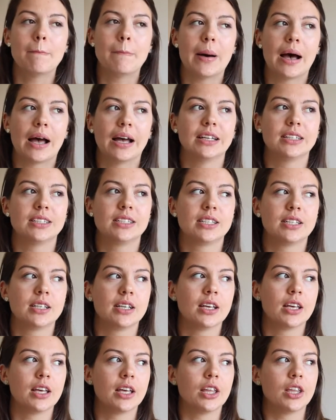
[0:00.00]

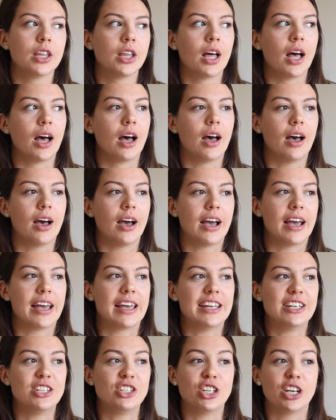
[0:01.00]
but
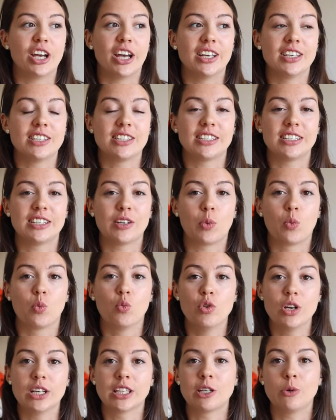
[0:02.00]
I just
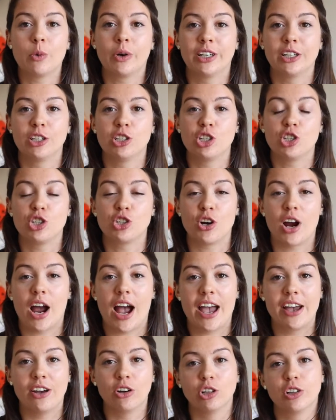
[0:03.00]
really wanted to
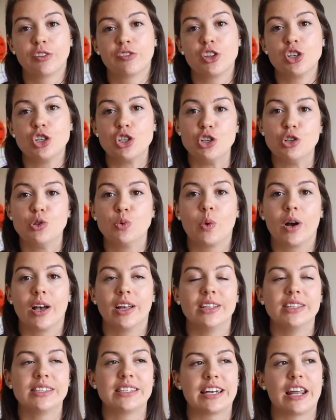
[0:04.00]
try all of the new
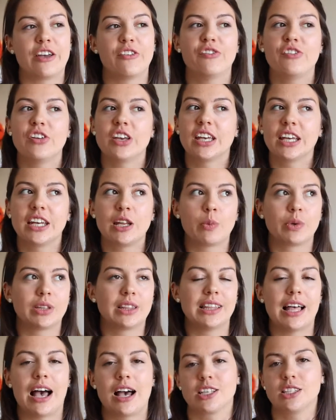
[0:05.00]
ones, and I figured it would
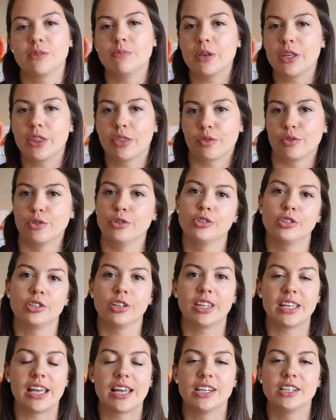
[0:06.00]
last me through
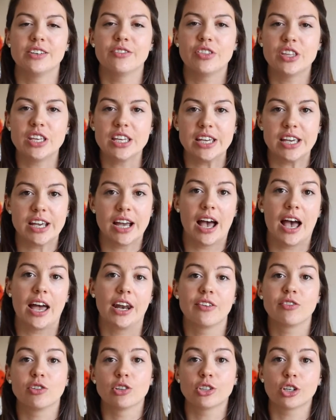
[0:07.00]
till the end of the year.
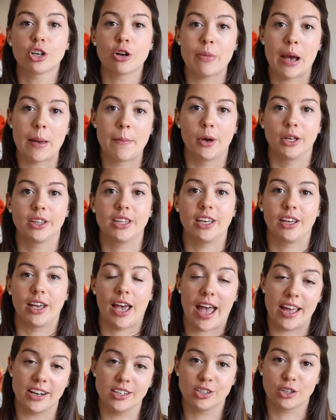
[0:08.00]
And I've also got my birthday
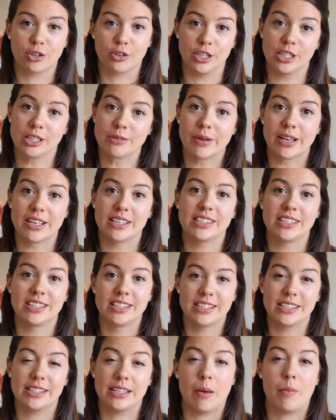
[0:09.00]
and Christmas
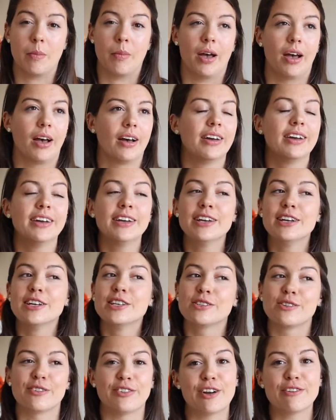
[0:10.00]
in December,
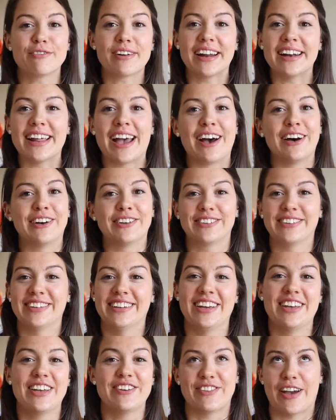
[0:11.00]
so if I run out,
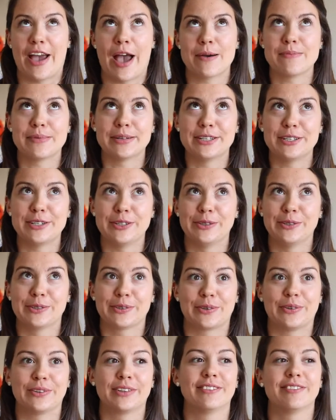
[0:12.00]
if I happen to
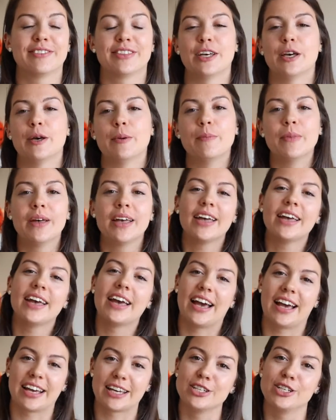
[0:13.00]
use all of them,
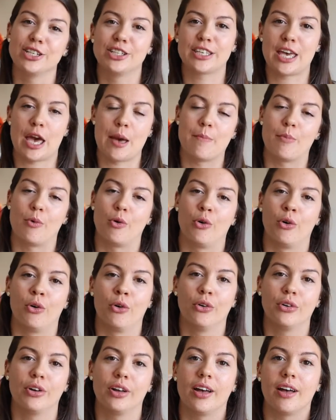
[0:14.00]
I can just get
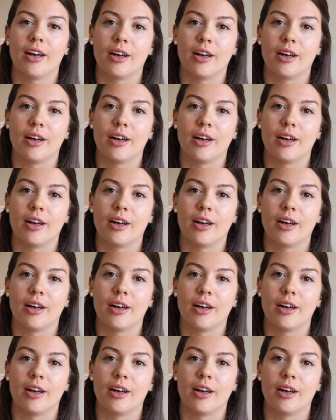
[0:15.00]
more